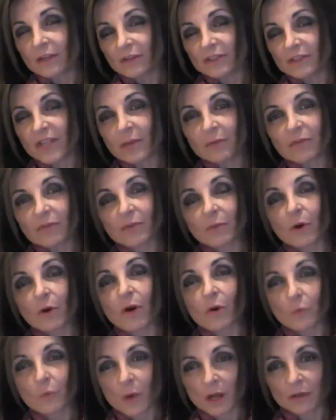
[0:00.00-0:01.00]
Some of them
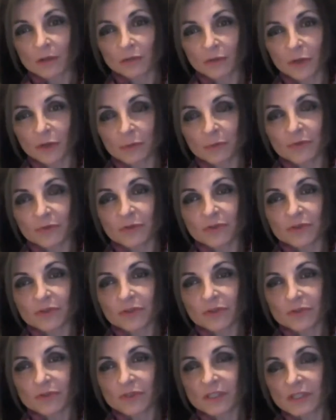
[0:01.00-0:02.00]
are well told, but
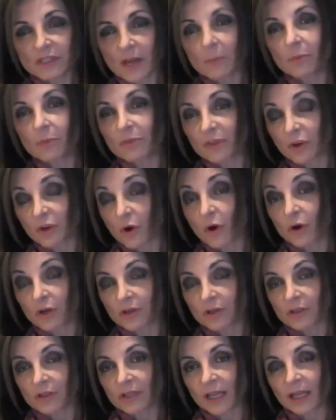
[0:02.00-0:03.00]
there's a number that
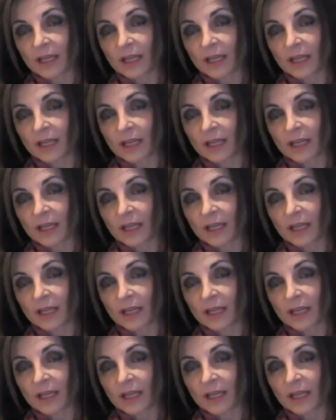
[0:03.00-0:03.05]
aren't.